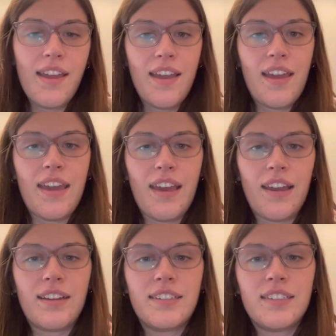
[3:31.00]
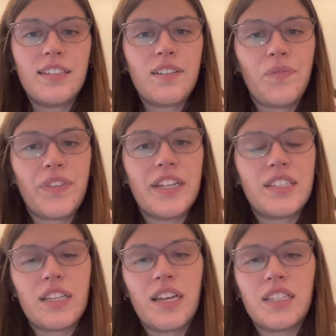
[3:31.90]
and it
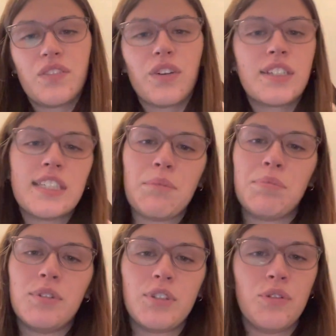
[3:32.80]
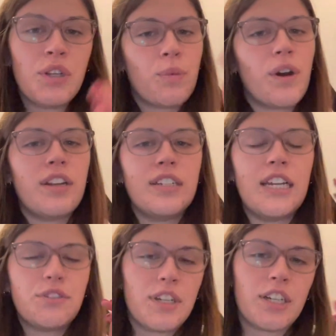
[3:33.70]
says, for example, Unit 1,
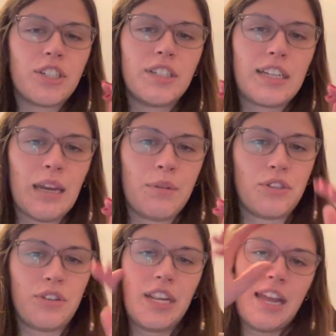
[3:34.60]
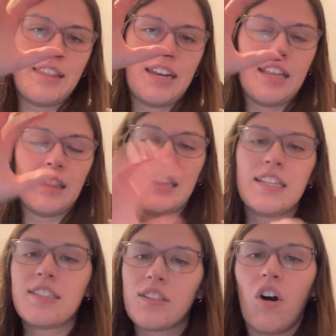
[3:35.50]
Introduction to Chemistry, and then it
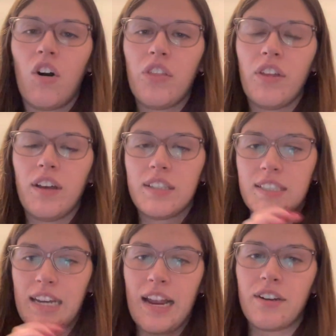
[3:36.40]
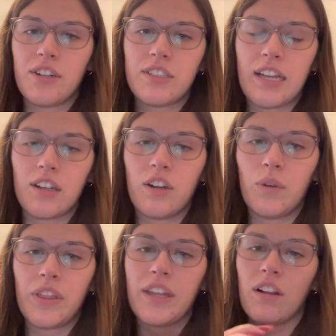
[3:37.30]
lists all the standards that go
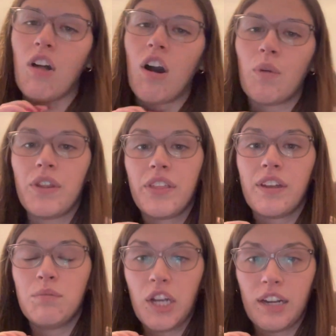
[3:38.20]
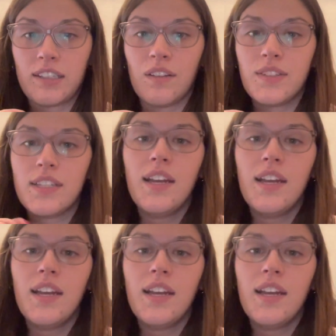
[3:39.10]
with it along with objectives.